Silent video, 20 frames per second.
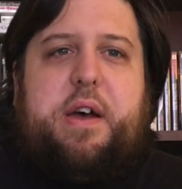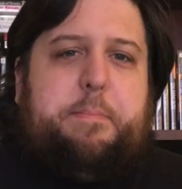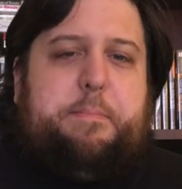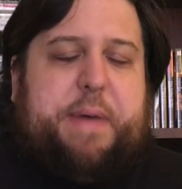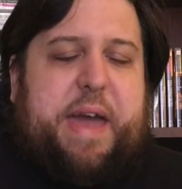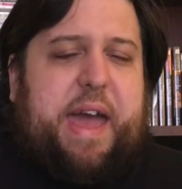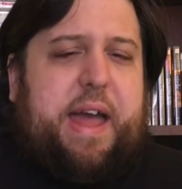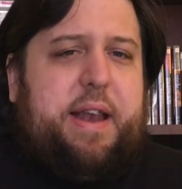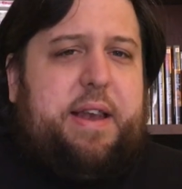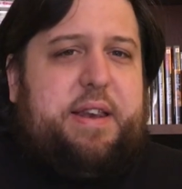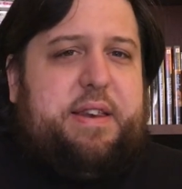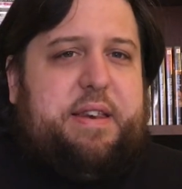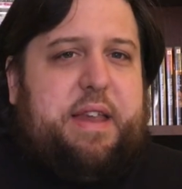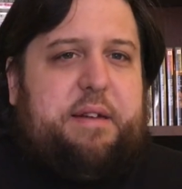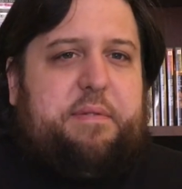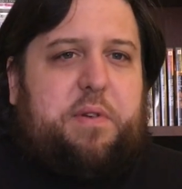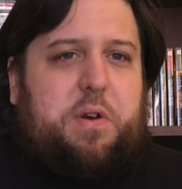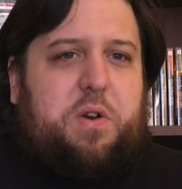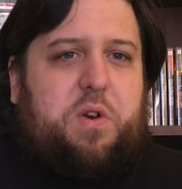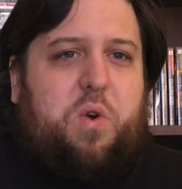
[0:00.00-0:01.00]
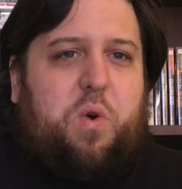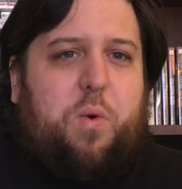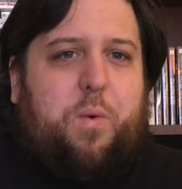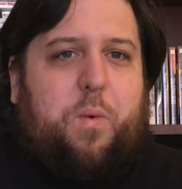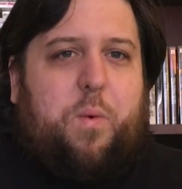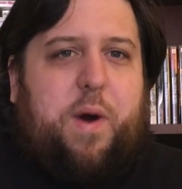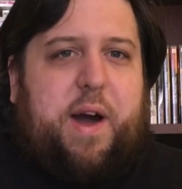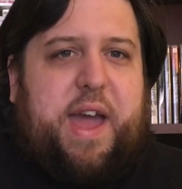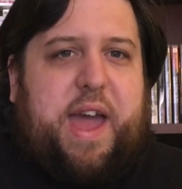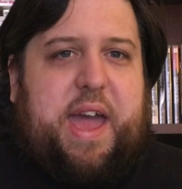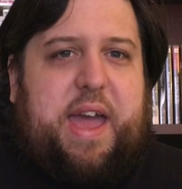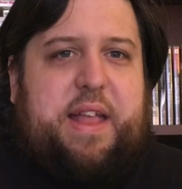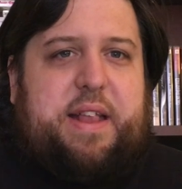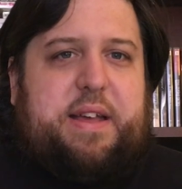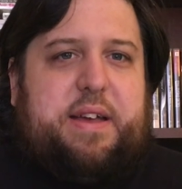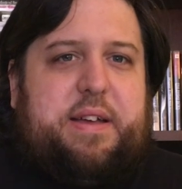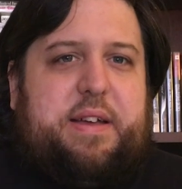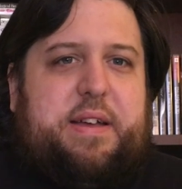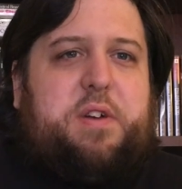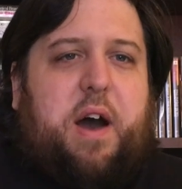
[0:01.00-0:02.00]
The band never quite
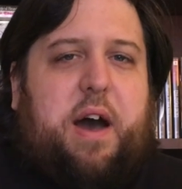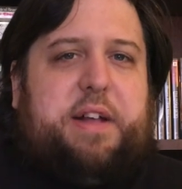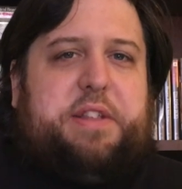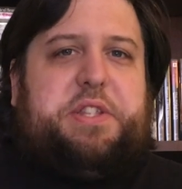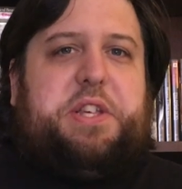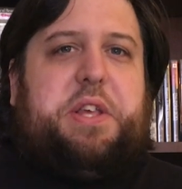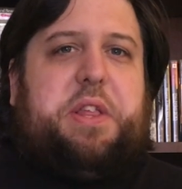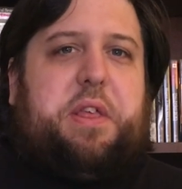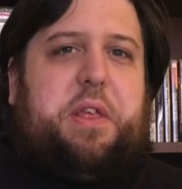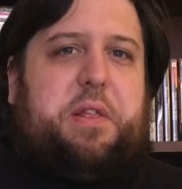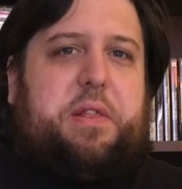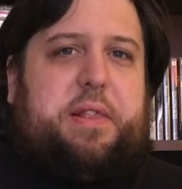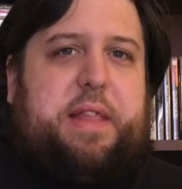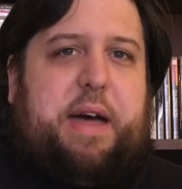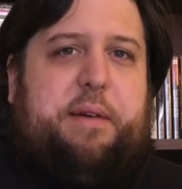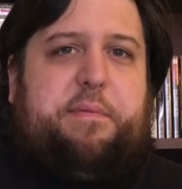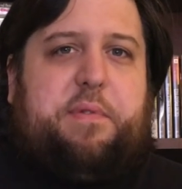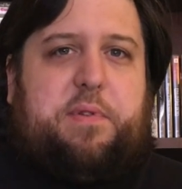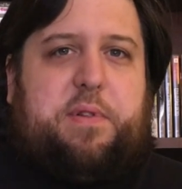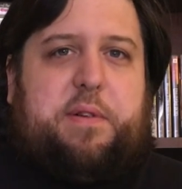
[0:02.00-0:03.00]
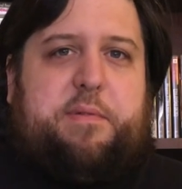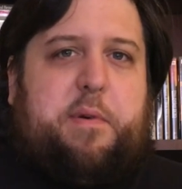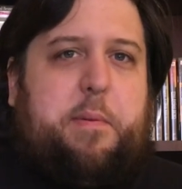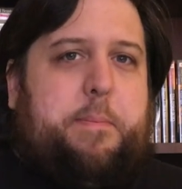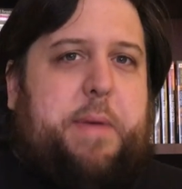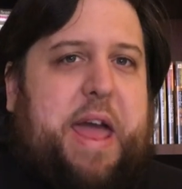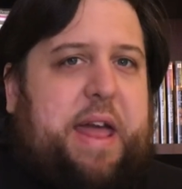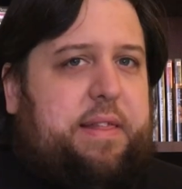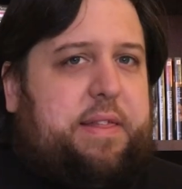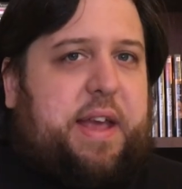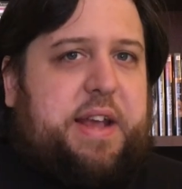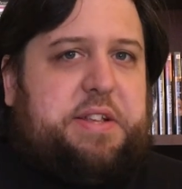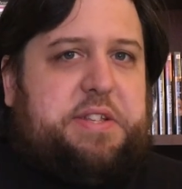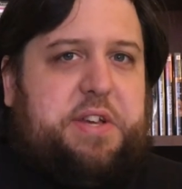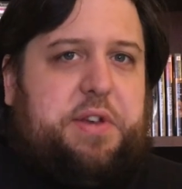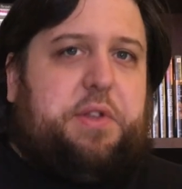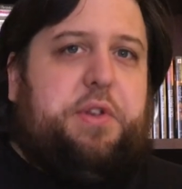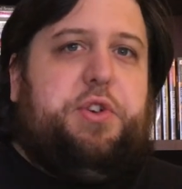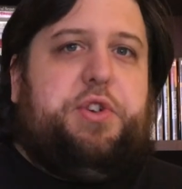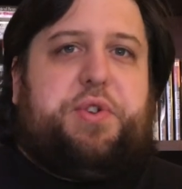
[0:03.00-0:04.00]
got to the level of a band like
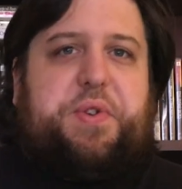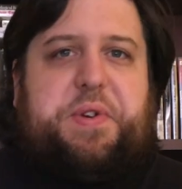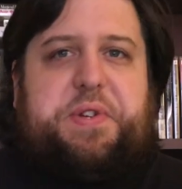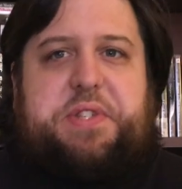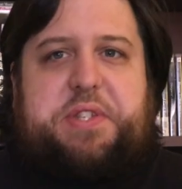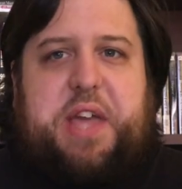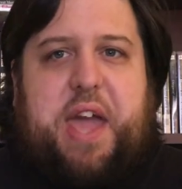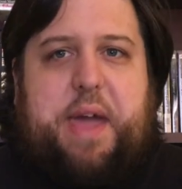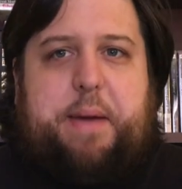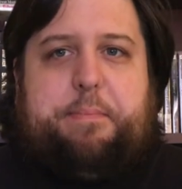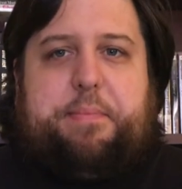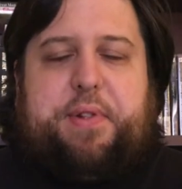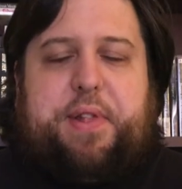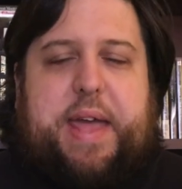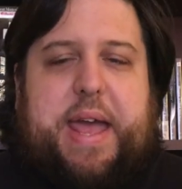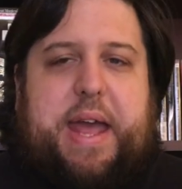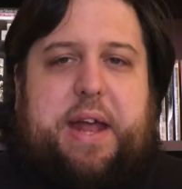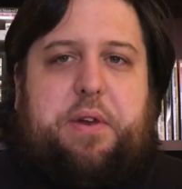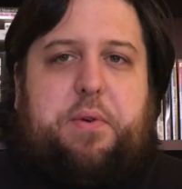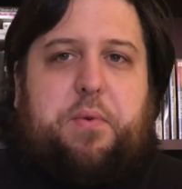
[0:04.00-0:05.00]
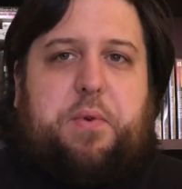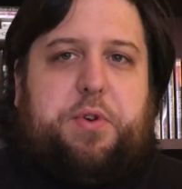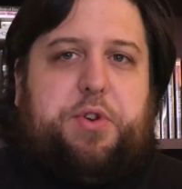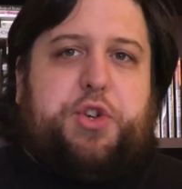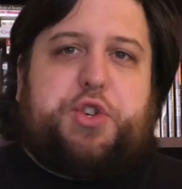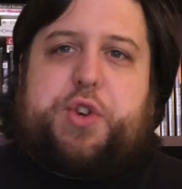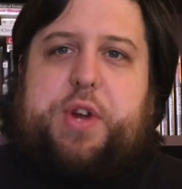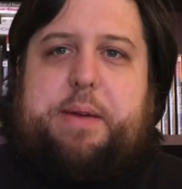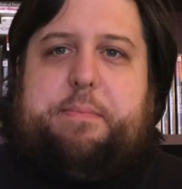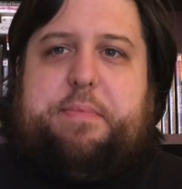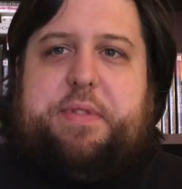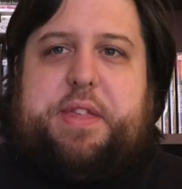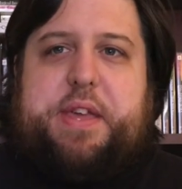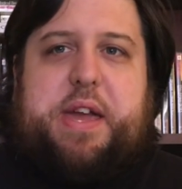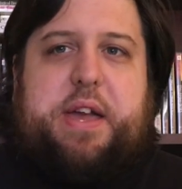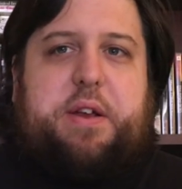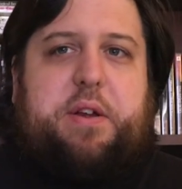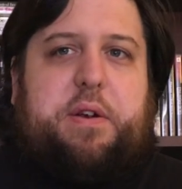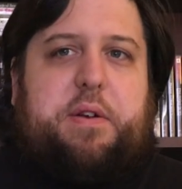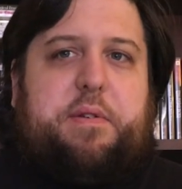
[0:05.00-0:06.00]
Dillinger Escape Plan or Dream
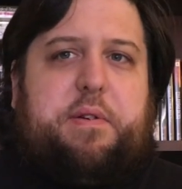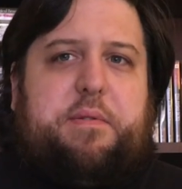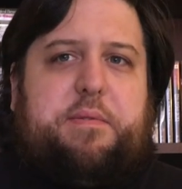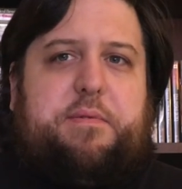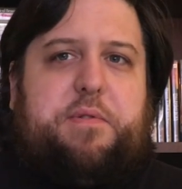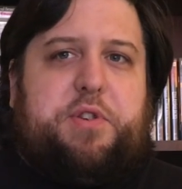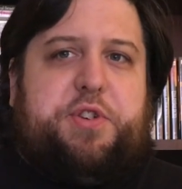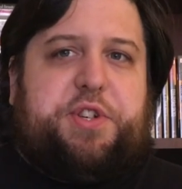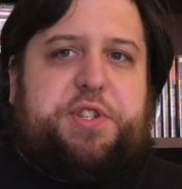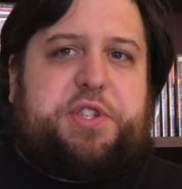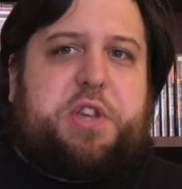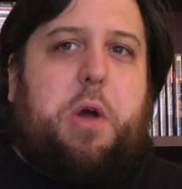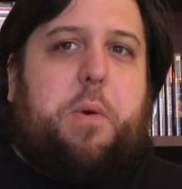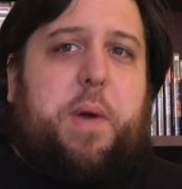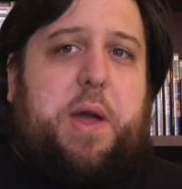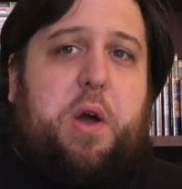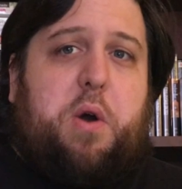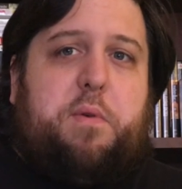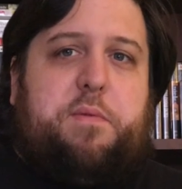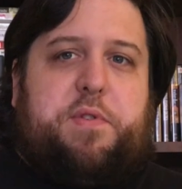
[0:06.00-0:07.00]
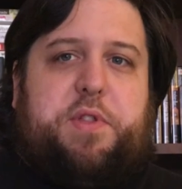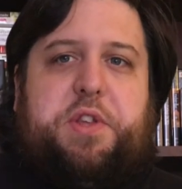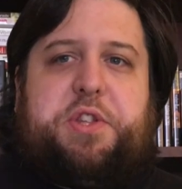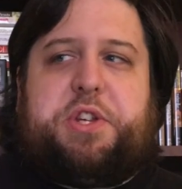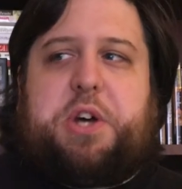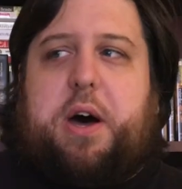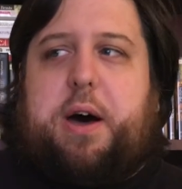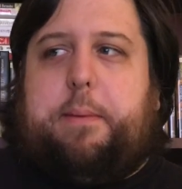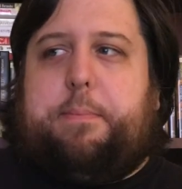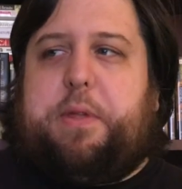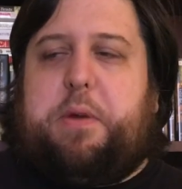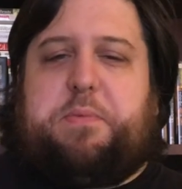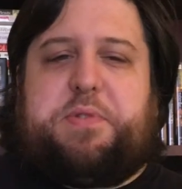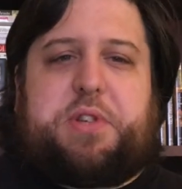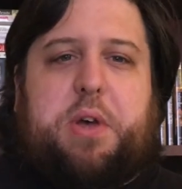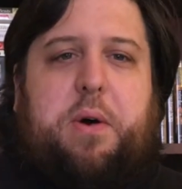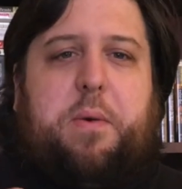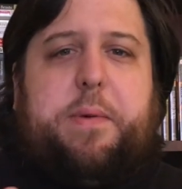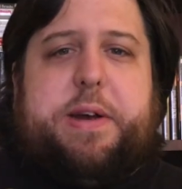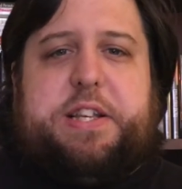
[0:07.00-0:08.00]
Theater for just going over the top. There
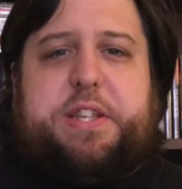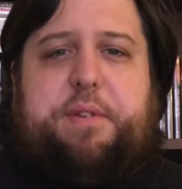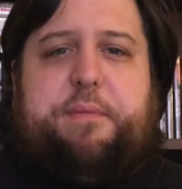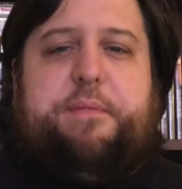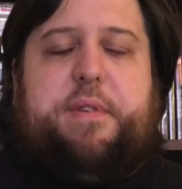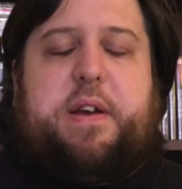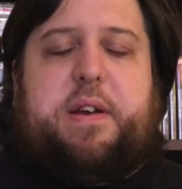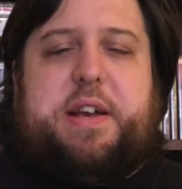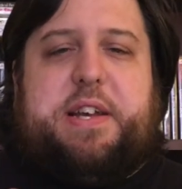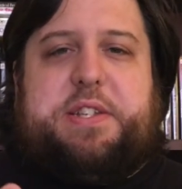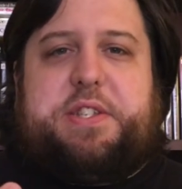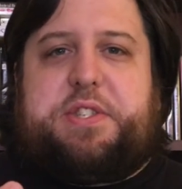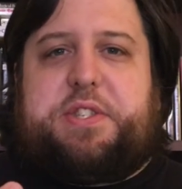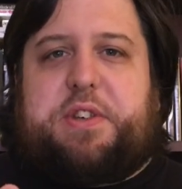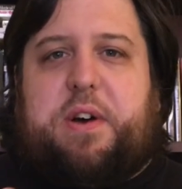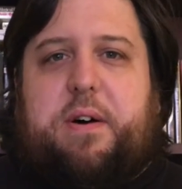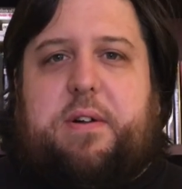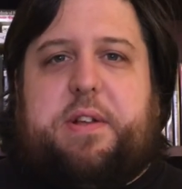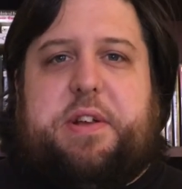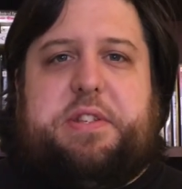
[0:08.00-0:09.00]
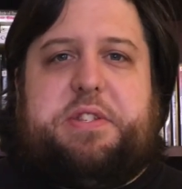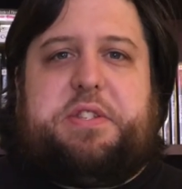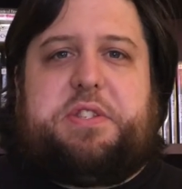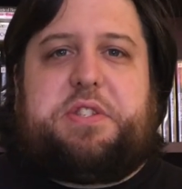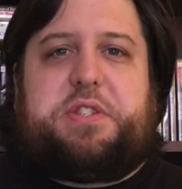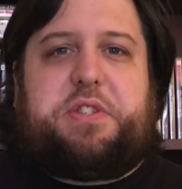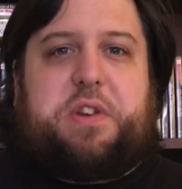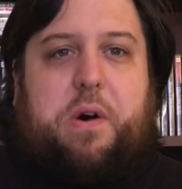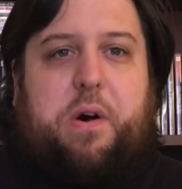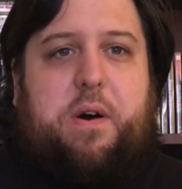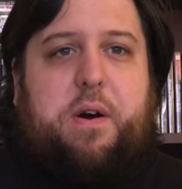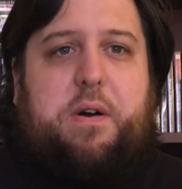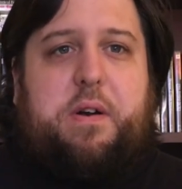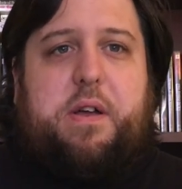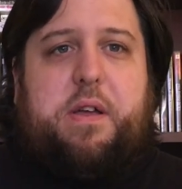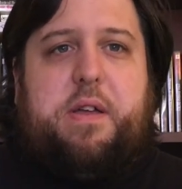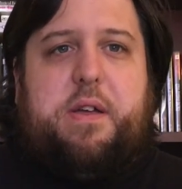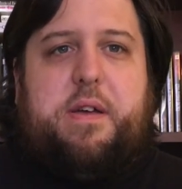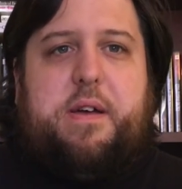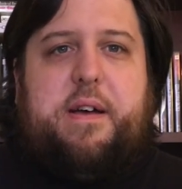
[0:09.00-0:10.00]
was always a very solid
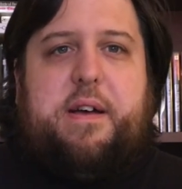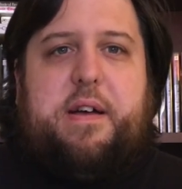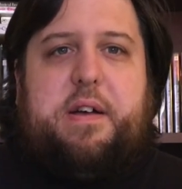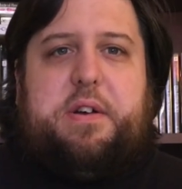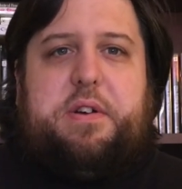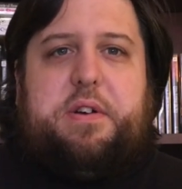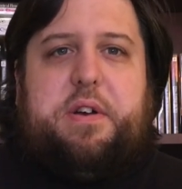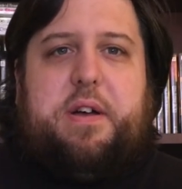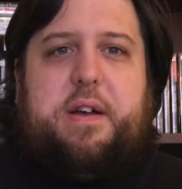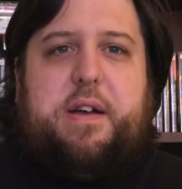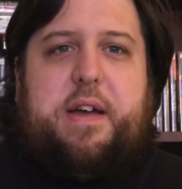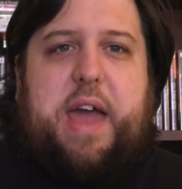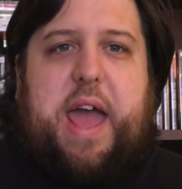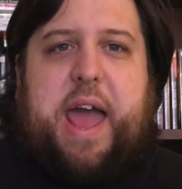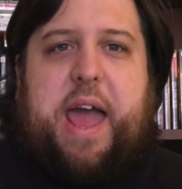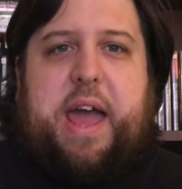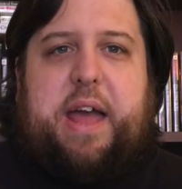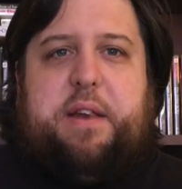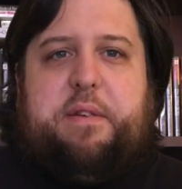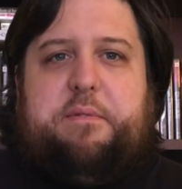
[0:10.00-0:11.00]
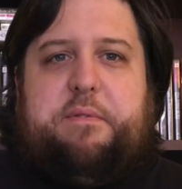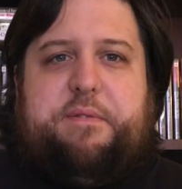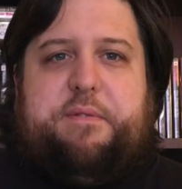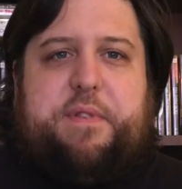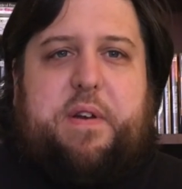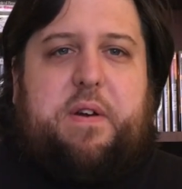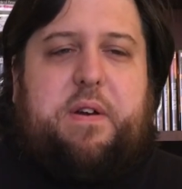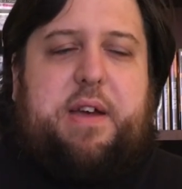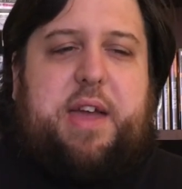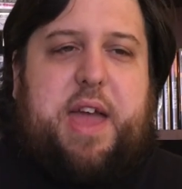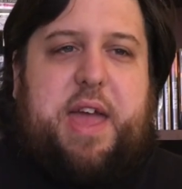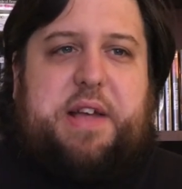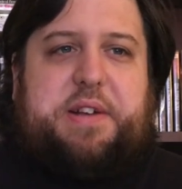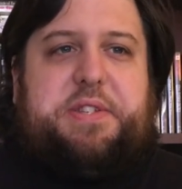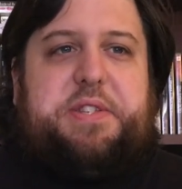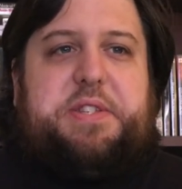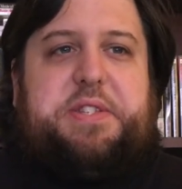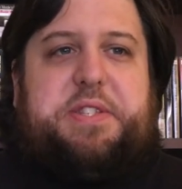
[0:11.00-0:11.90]
song and very